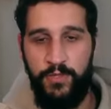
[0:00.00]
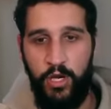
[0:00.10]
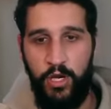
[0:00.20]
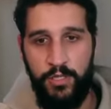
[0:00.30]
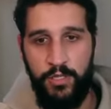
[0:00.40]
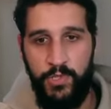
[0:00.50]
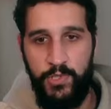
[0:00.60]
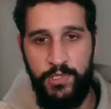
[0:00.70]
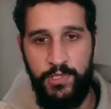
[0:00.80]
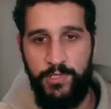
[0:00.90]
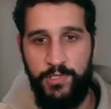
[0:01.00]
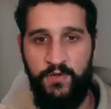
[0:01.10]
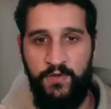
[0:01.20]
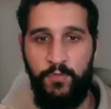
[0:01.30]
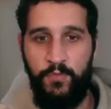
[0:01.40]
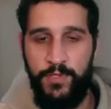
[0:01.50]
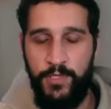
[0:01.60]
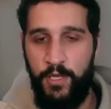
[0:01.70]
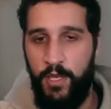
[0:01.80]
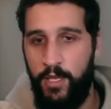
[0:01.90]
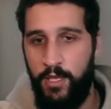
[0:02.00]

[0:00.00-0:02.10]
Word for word: the jaw closes instead of opens?